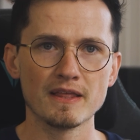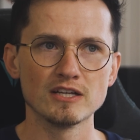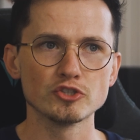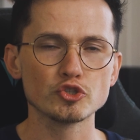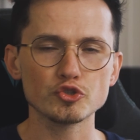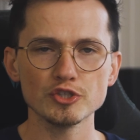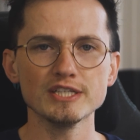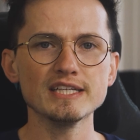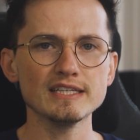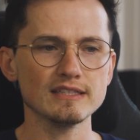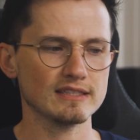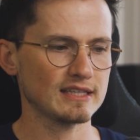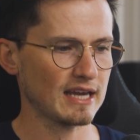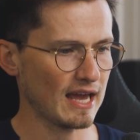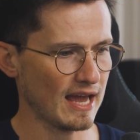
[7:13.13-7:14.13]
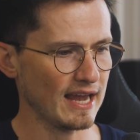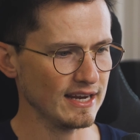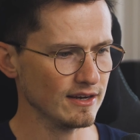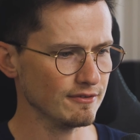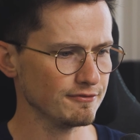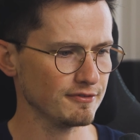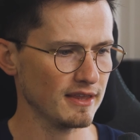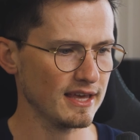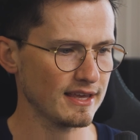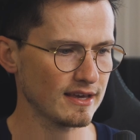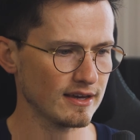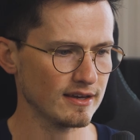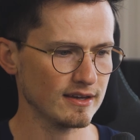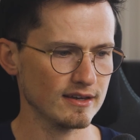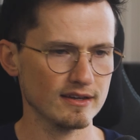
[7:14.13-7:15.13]
treat it kind of like
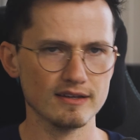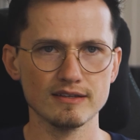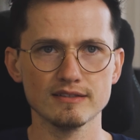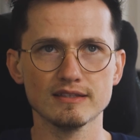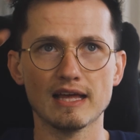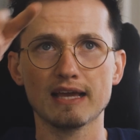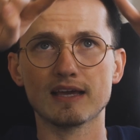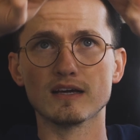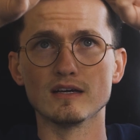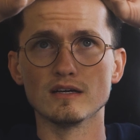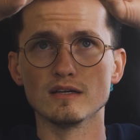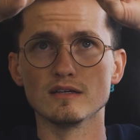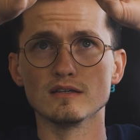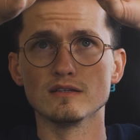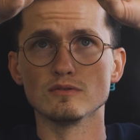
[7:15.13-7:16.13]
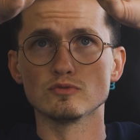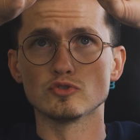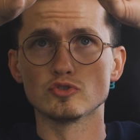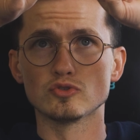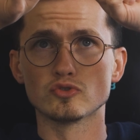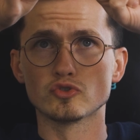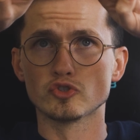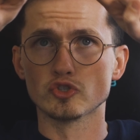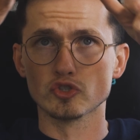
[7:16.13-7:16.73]
a